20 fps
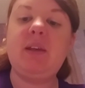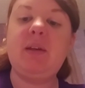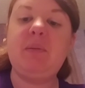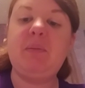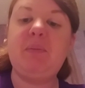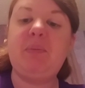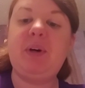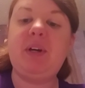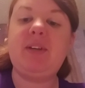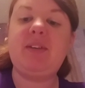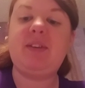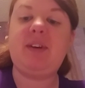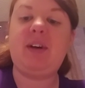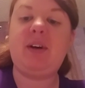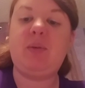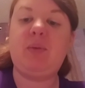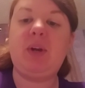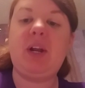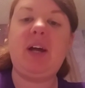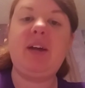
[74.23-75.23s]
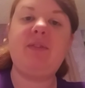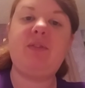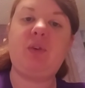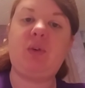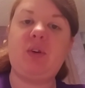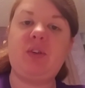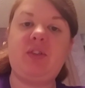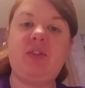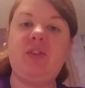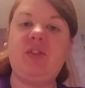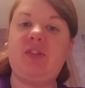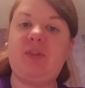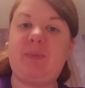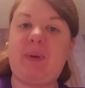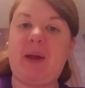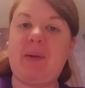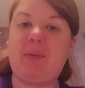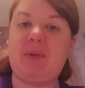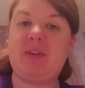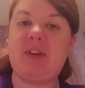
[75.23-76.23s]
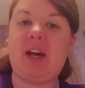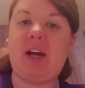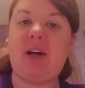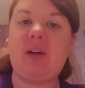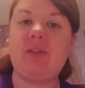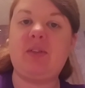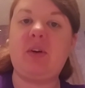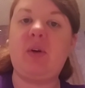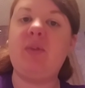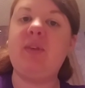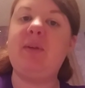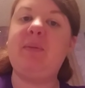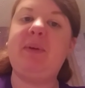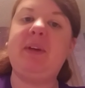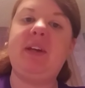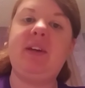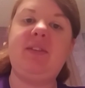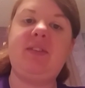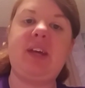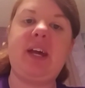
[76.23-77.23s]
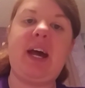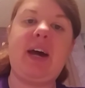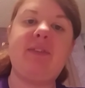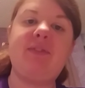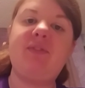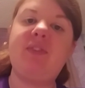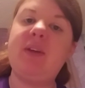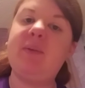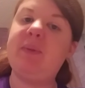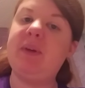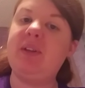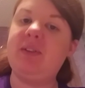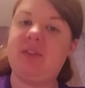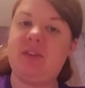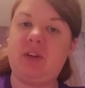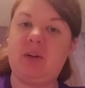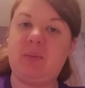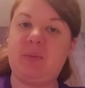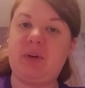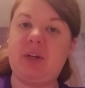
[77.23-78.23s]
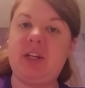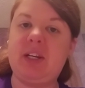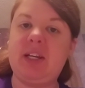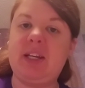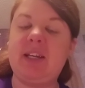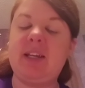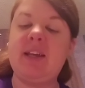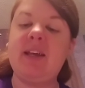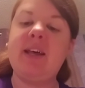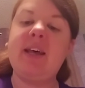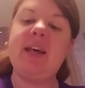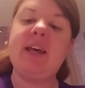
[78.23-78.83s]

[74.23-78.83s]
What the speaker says: What I of course use is paper towels, only because I have females that are breeding